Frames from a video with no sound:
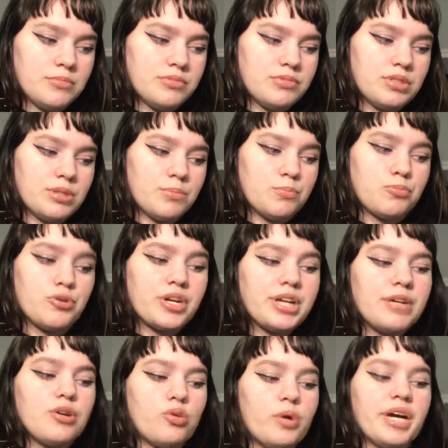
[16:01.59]
Some pretty
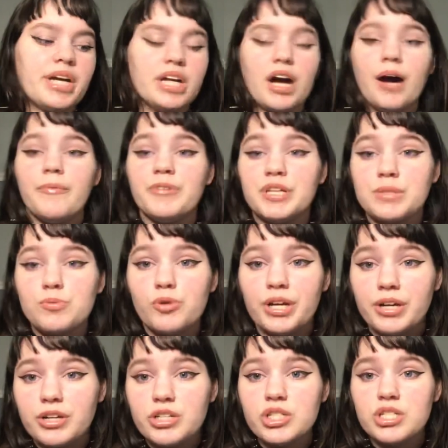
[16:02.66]
quick and obvious
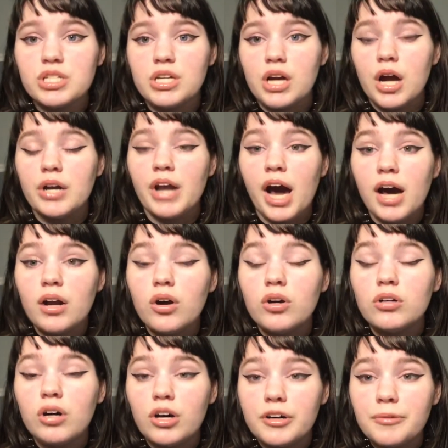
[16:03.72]
pointers. Not all
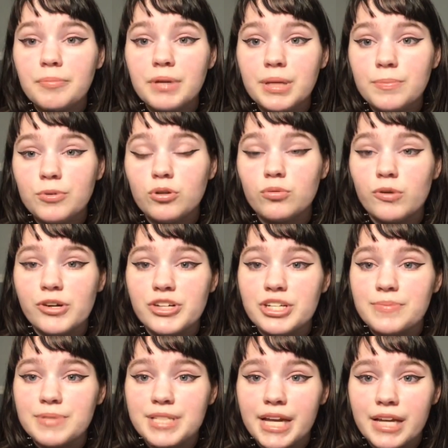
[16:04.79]
alt people worship
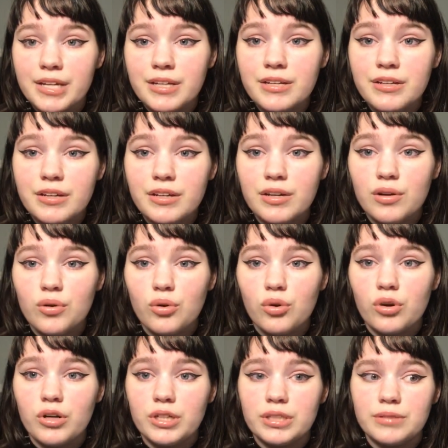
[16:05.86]
Satan
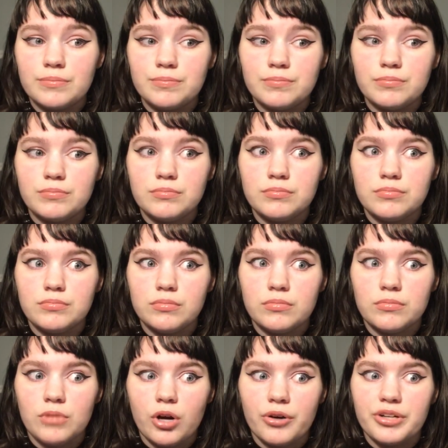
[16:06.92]
or
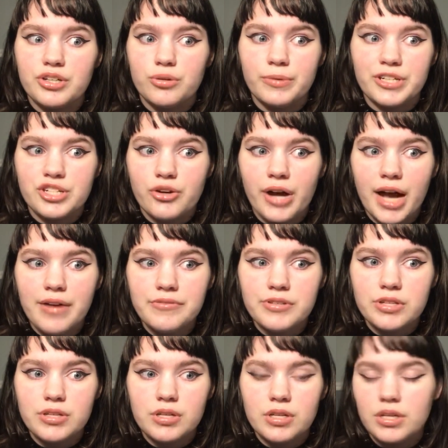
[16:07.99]
are into witchcraft.
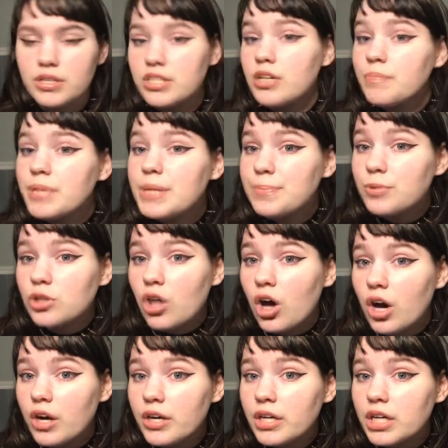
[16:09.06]
Some people
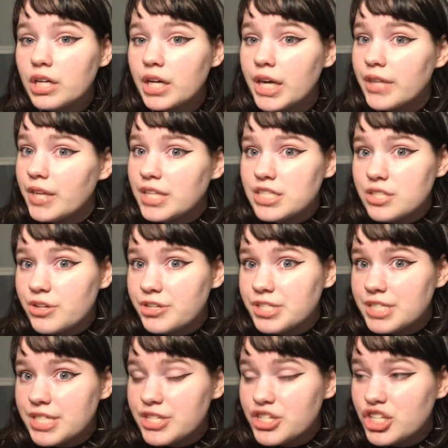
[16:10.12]
are, and that's their
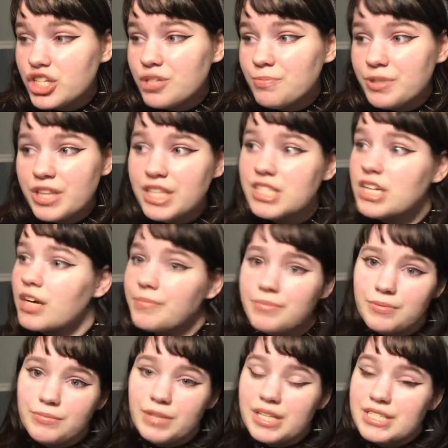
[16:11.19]
decision, but that's not
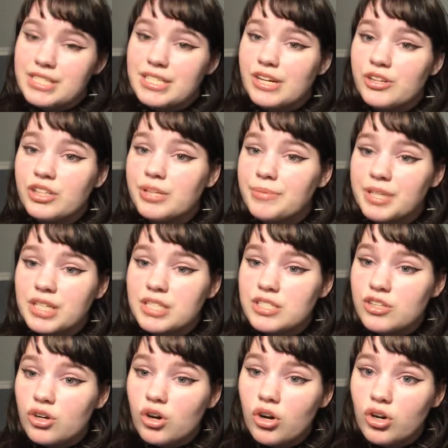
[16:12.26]
necessarily because
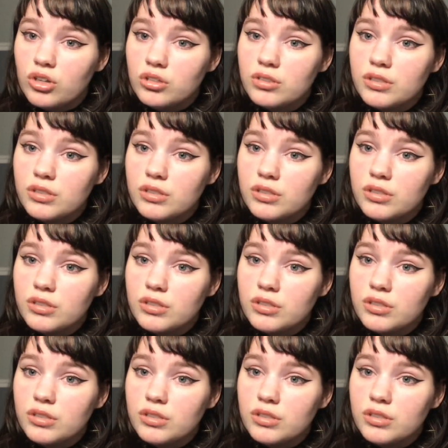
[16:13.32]
they're alt.